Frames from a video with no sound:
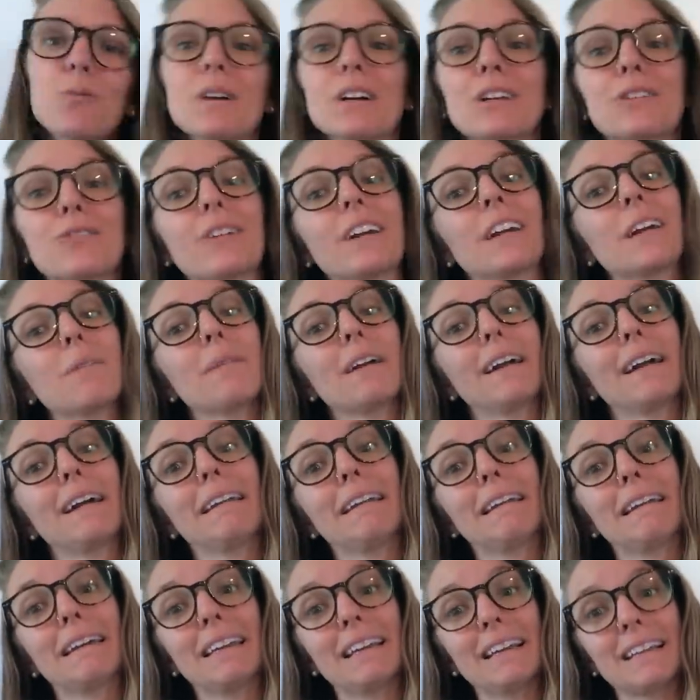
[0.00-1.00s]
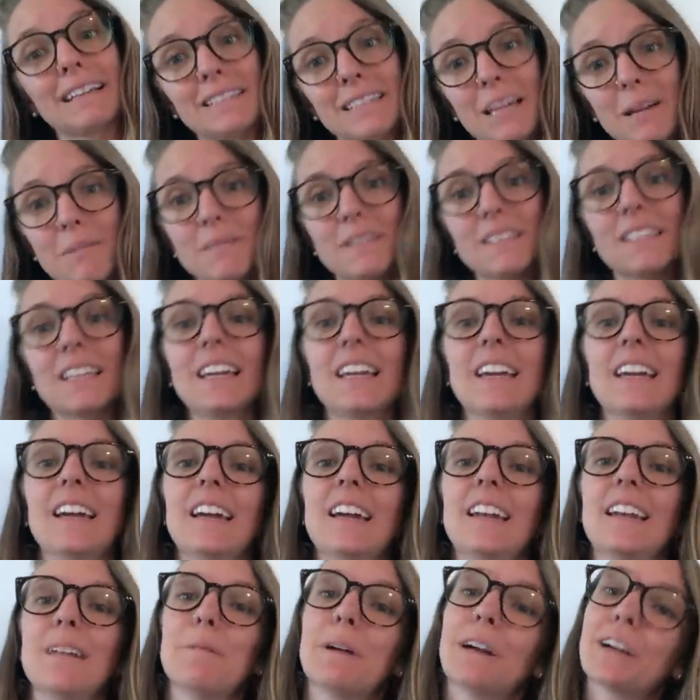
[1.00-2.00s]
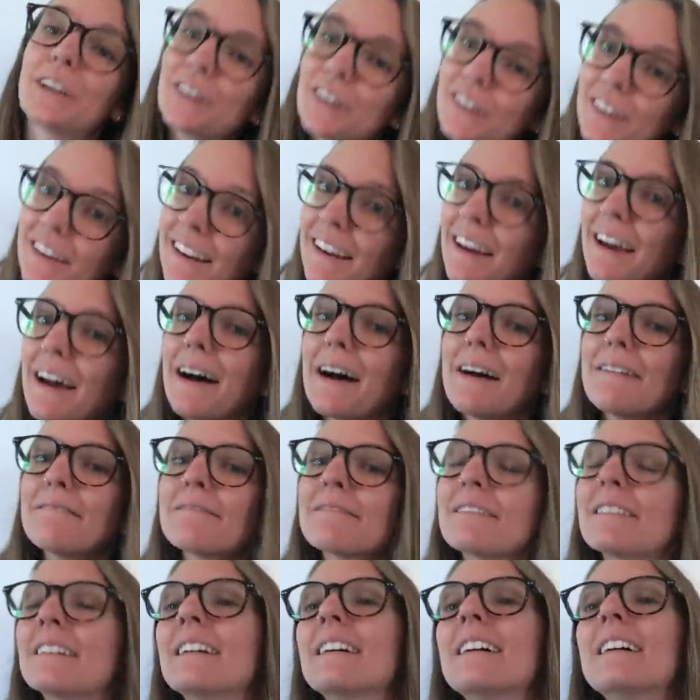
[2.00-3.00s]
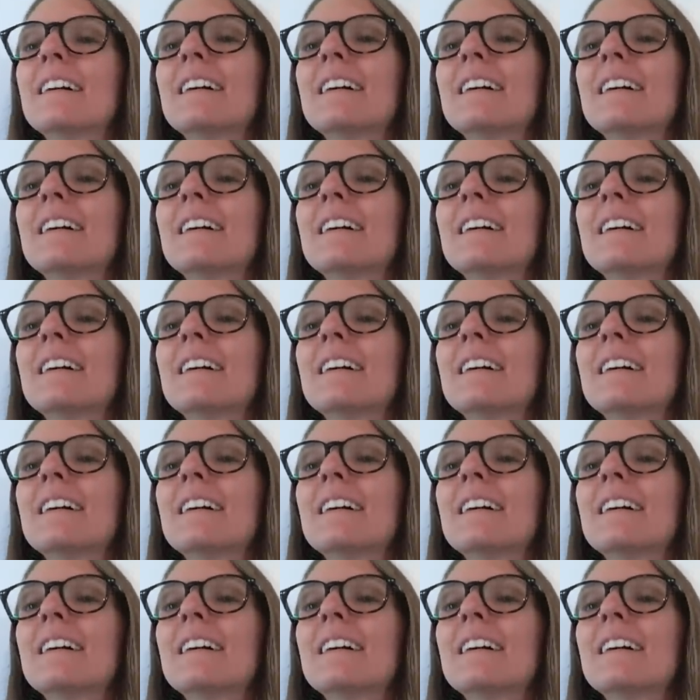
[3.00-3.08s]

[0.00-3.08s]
wondering, am I going to get accepted? Am I good enough?